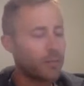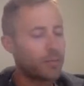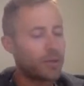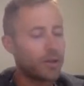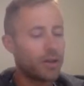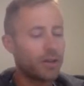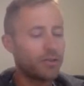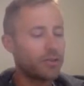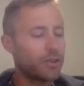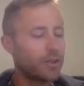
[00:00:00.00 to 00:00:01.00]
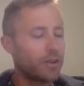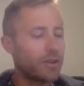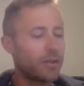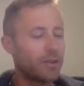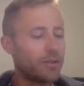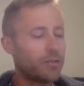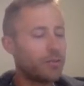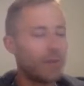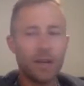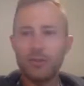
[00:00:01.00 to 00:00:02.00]
because these two
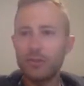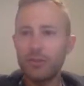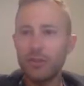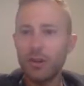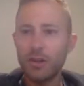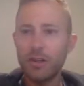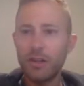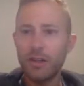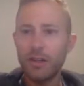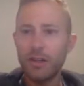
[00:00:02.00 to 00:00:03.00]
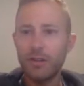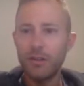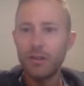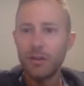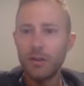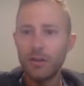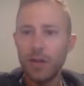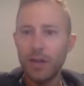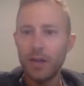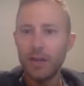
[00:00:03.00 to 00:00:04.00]
masses are connected
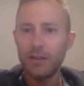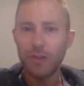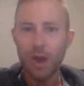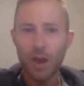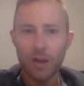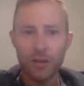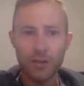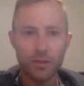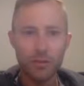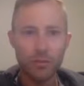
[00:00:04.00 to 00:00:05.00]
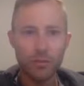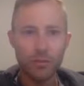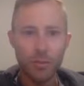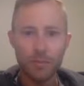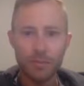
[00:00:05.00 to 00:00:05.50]
by a taut rope.